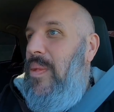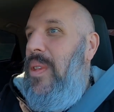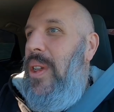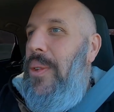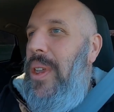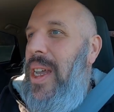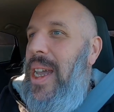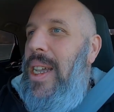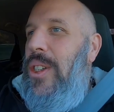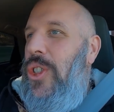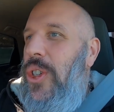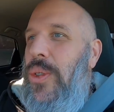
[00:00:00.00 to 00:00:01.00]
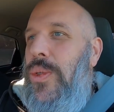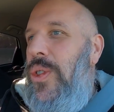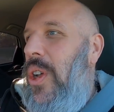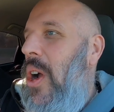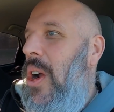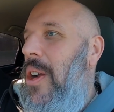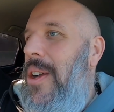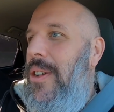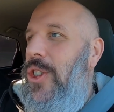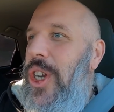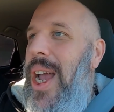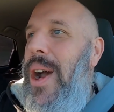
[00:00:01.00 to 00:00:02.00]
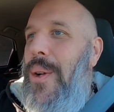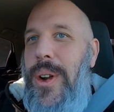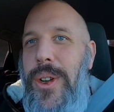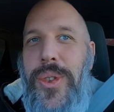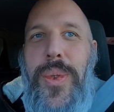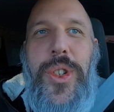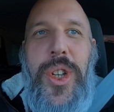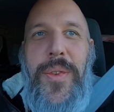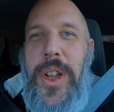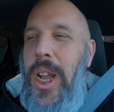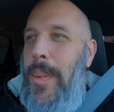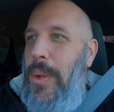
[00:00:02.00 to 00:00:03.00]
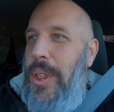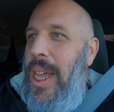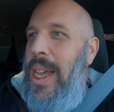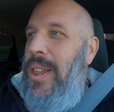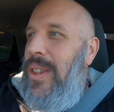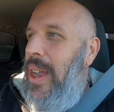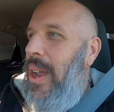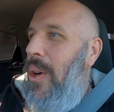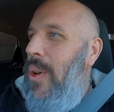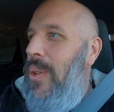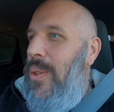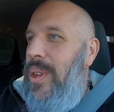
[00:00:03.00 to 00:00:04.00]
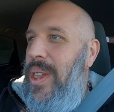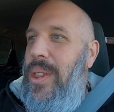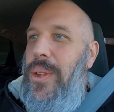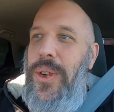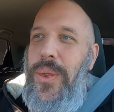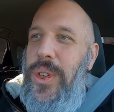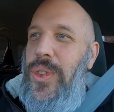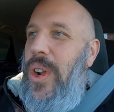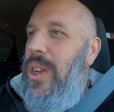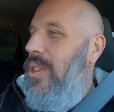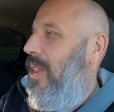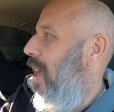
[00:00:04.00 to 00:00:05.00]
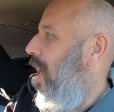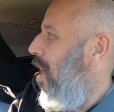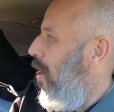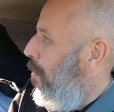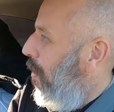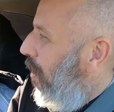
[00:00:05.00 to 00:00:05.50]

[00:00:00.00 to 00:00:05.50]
The only issues are showers, which every couple days I go and either do a truck stop